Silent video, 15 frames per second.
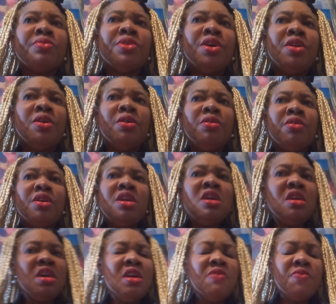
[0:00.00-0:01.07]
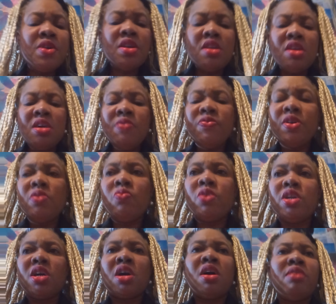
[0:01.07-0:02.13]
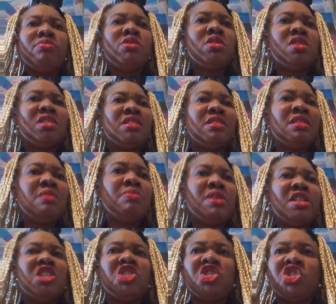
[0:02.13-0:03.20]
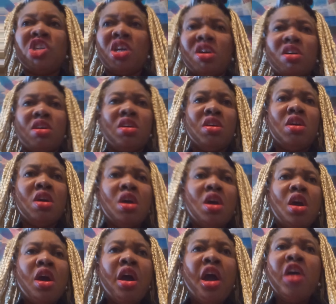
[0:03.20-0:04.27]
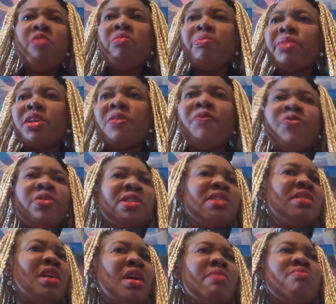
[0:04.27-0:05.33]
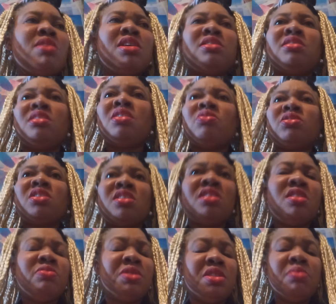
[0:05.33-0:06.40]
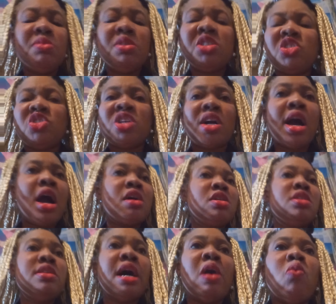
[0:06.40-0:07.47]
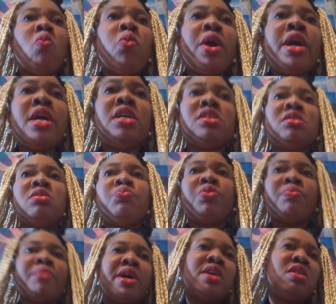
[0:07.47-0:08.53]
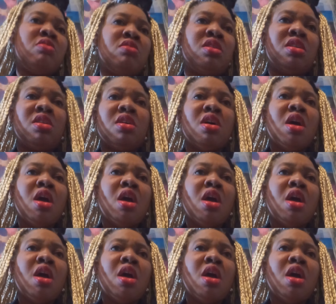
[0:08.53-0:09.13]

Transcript: You know, even when it comes to the stimulus check, I remember the first time they said they were going to give stimulus check. I could not wait to put my hand on it.